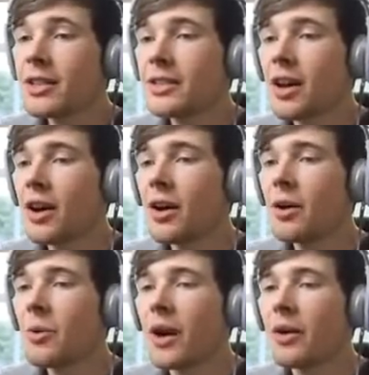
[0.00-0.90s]
need to
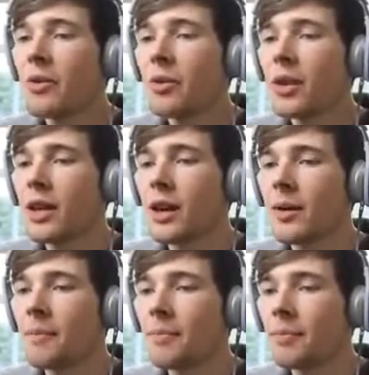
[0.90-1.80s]
go, where all the,
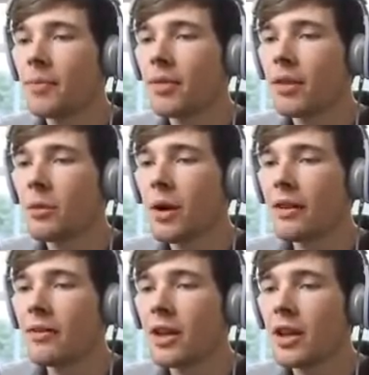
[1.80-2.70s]
um, where
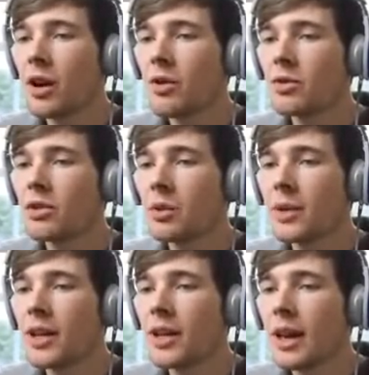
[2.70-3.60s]
everything goes so that
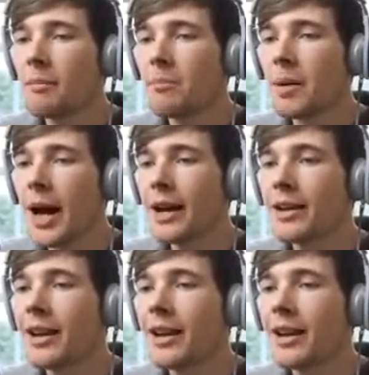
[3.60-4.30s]
we can get back,